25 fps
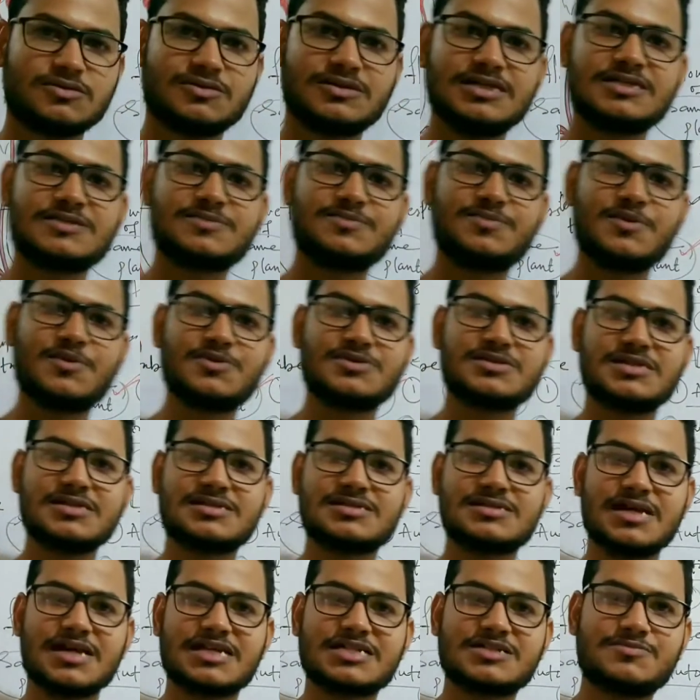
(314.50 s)
this process
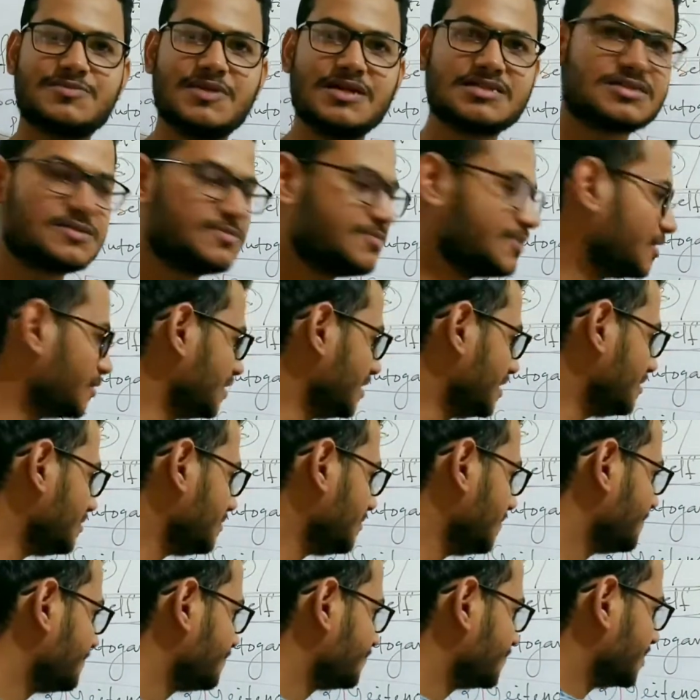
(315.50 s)
takes place
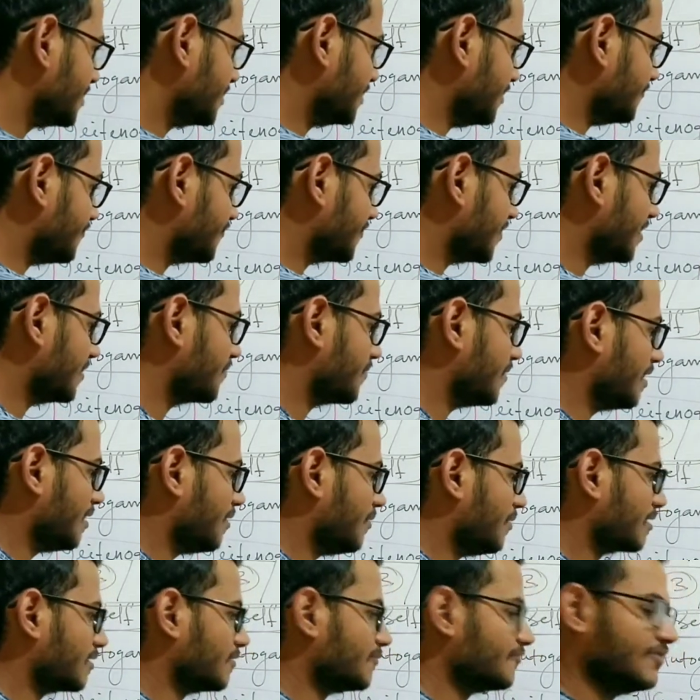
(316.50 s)
between different
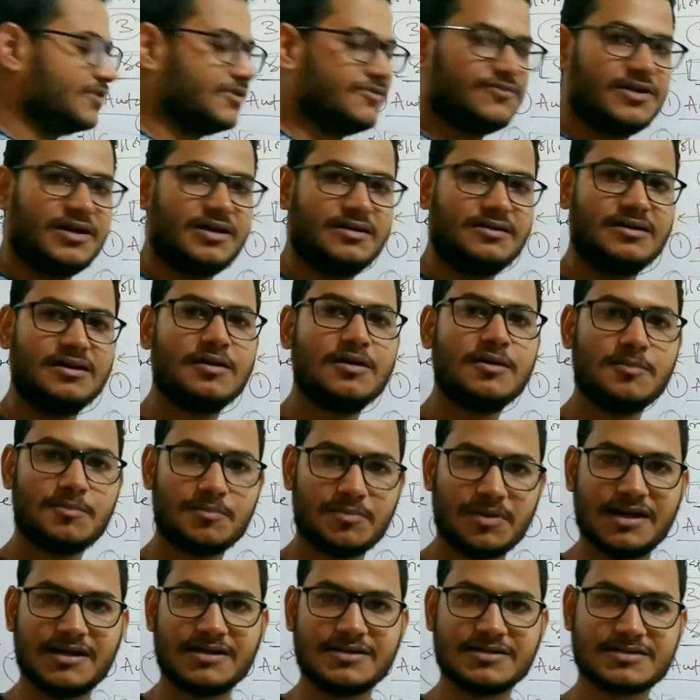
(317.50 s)
flower of different
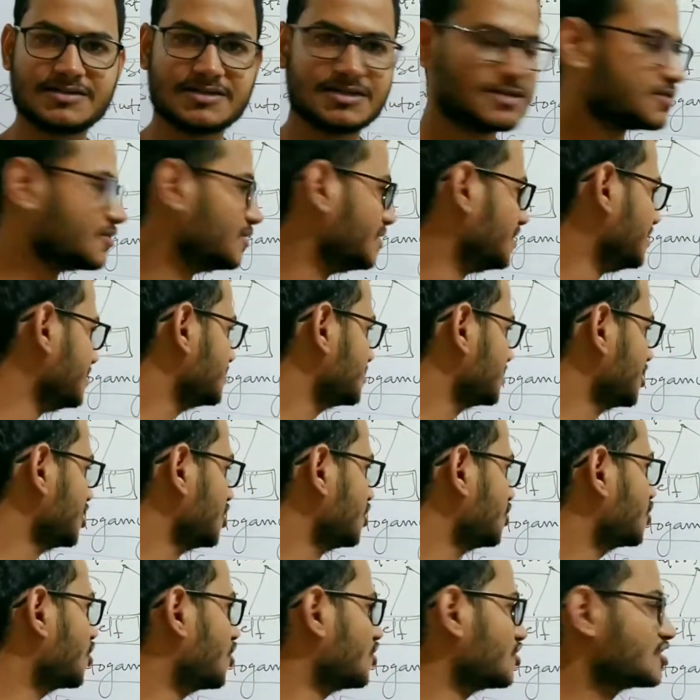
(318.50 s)
plants. So it is
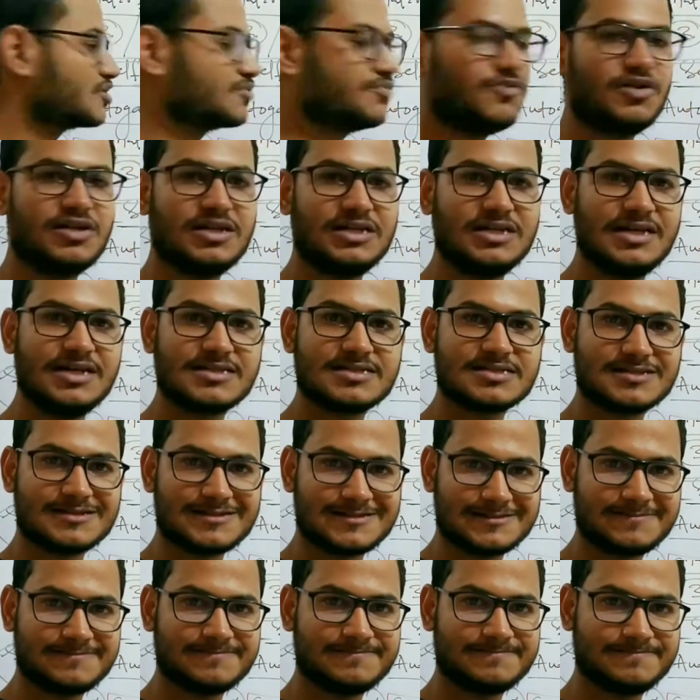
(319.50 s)
cross pollination.
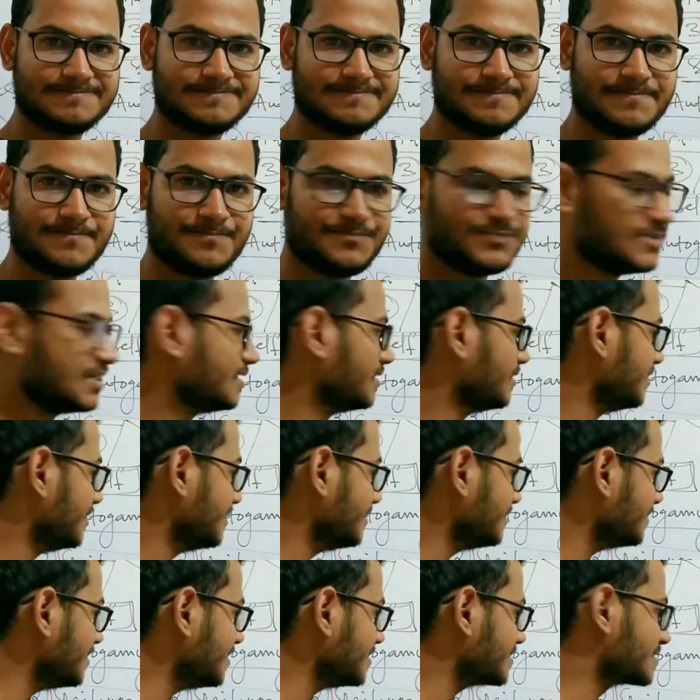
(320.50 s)

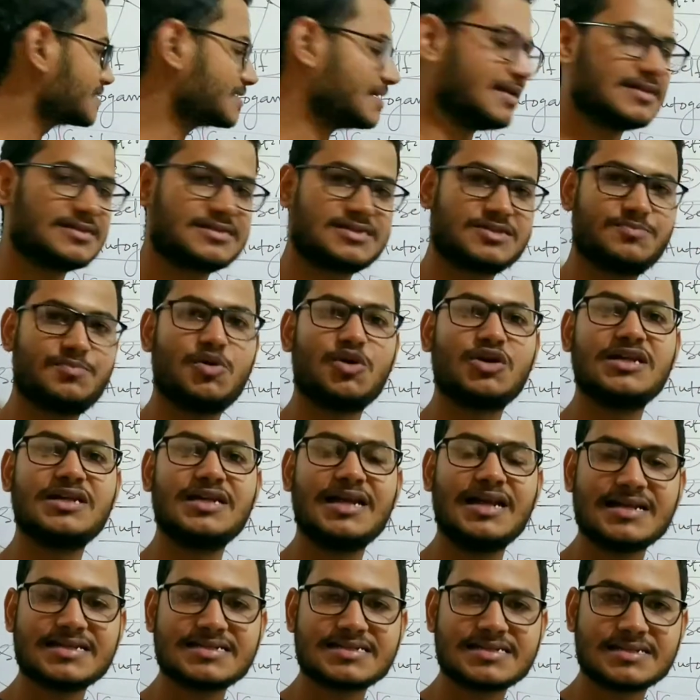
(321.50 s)
In this case,
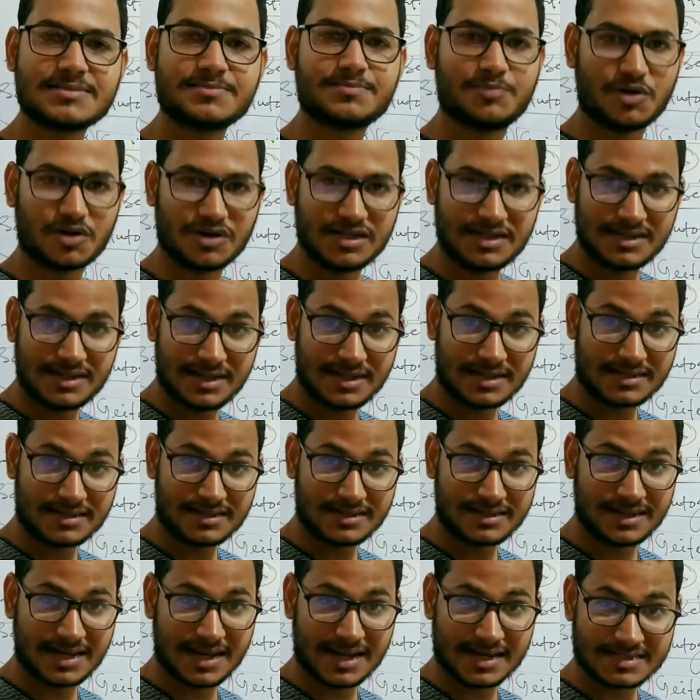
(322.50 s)

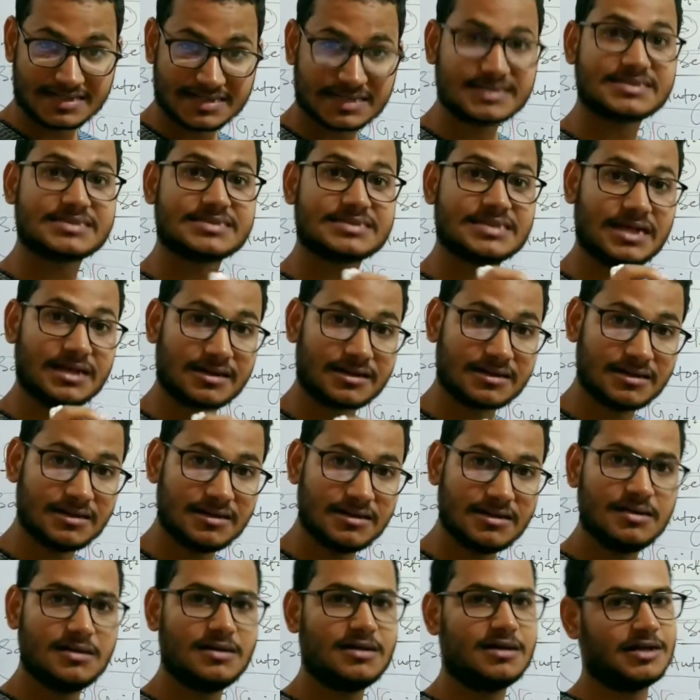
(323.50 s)
pollinating agents are
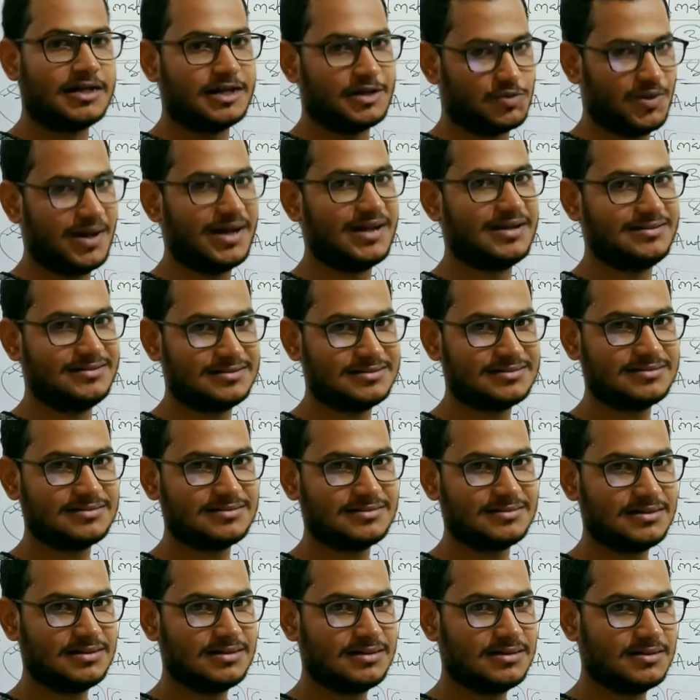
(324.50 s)
required
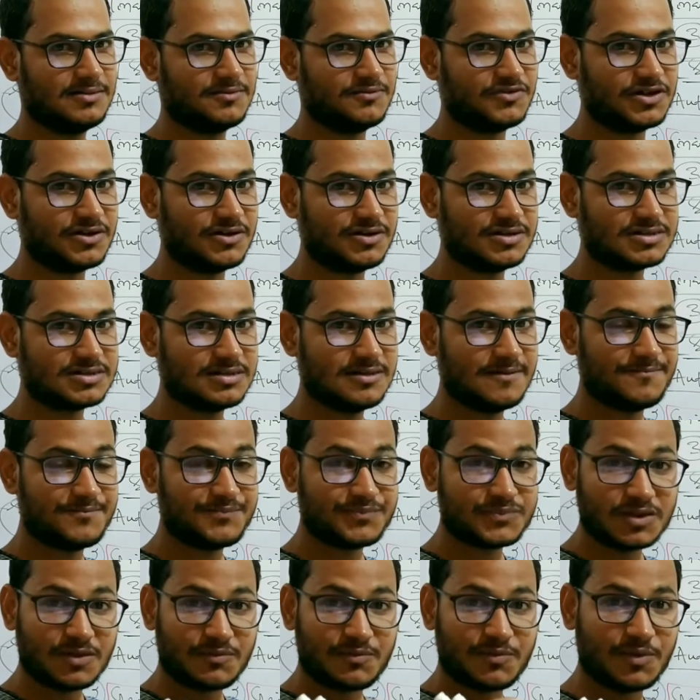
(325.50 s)
because
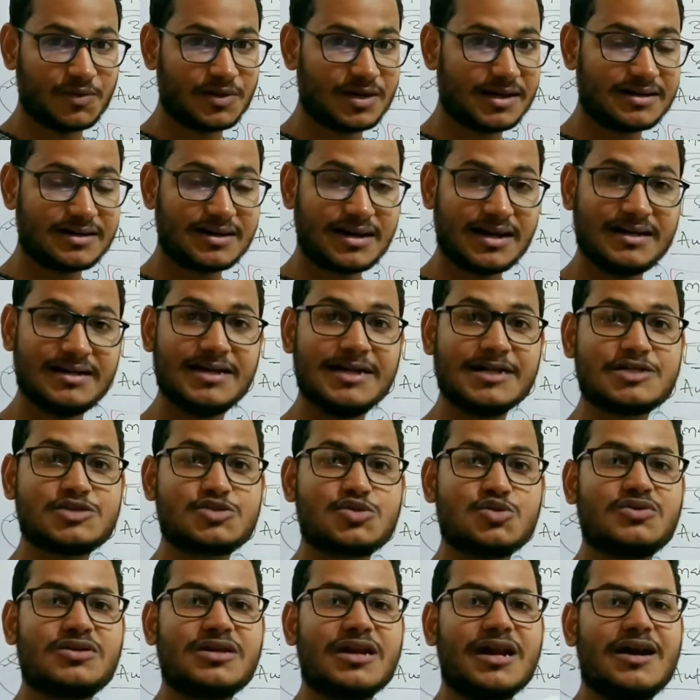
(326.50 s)
the pollen grain needs
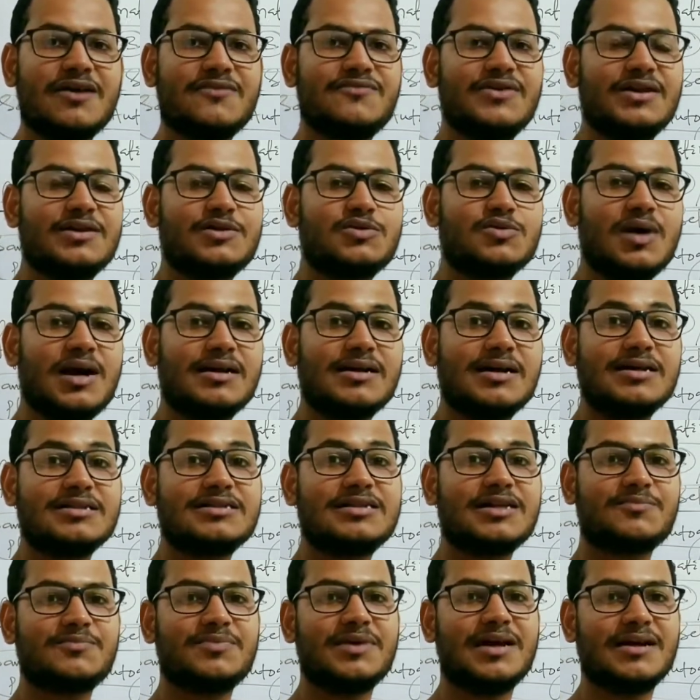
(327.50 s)
to travel to
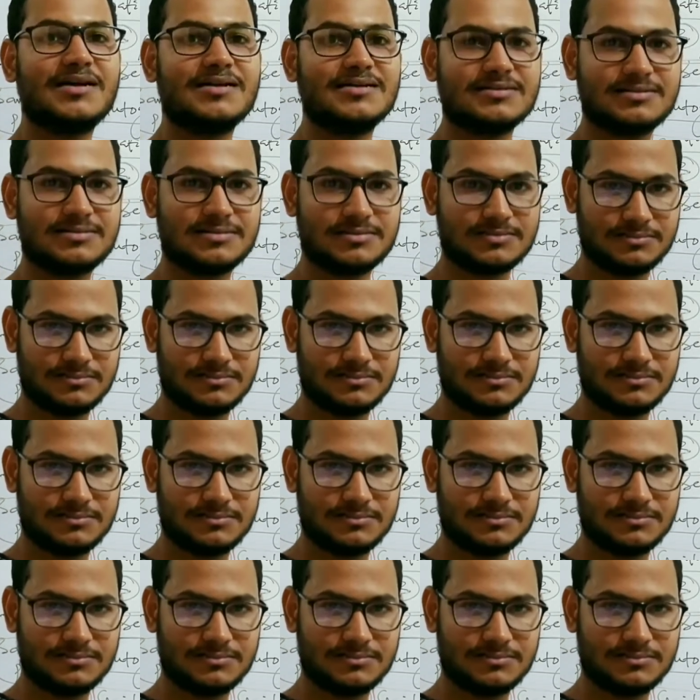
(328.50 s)
another plant,